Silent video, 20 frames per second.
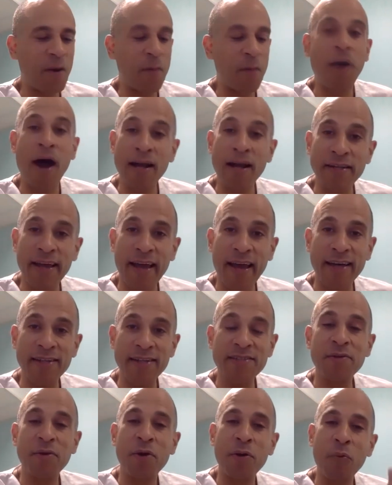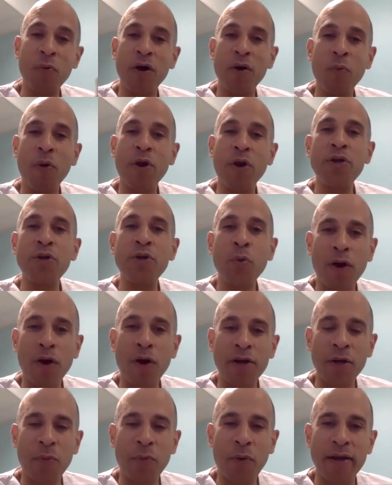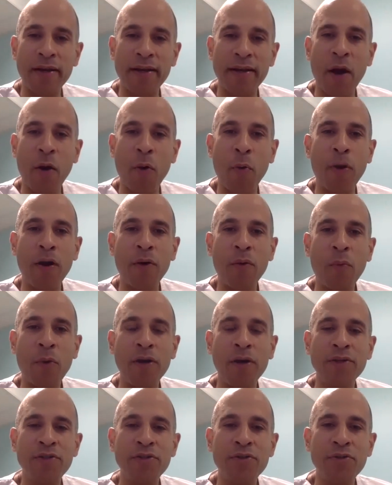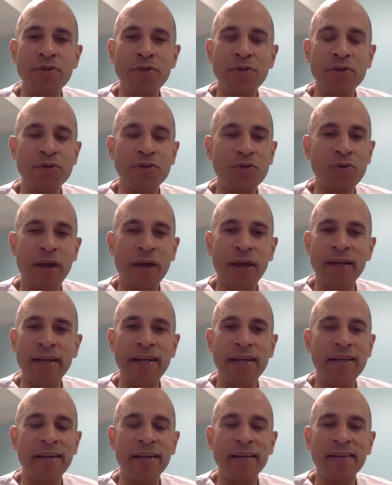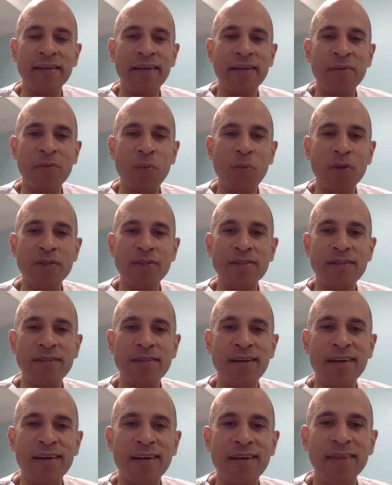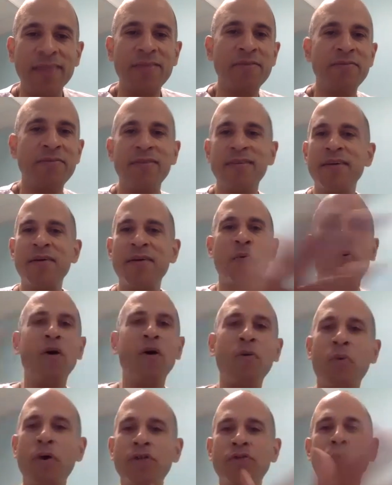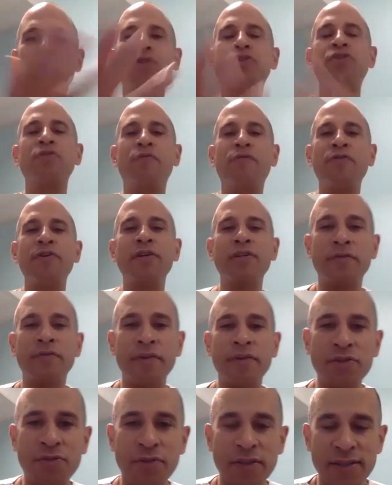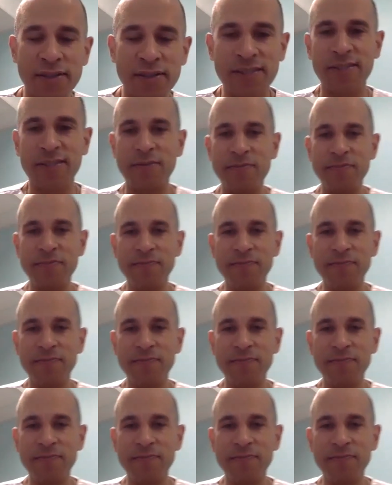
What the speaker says: podcast. Like, where are you working right now? Where did you do your training, and what's your field of interest?